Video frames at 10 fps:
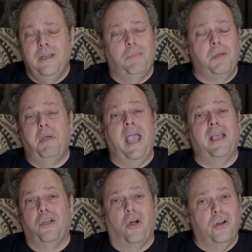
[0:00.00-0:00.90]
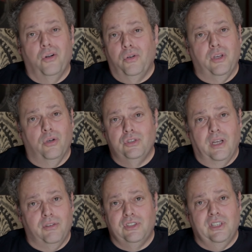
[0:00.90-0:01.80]
My backyard only goes
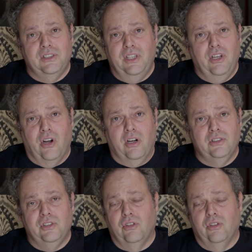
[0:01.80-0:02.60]
out to 60 yards,